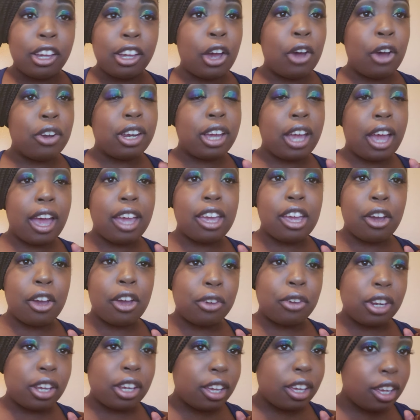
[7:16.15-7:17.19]
go to
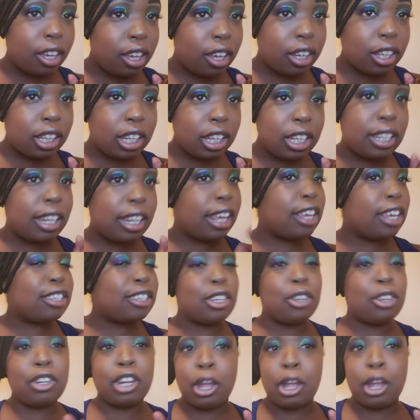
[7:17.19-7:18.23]
Coyote Ugly,
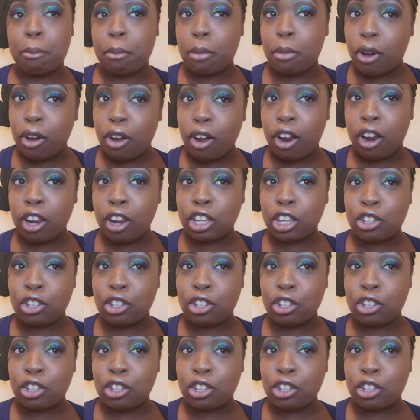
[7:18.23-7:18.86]
dance on that bar,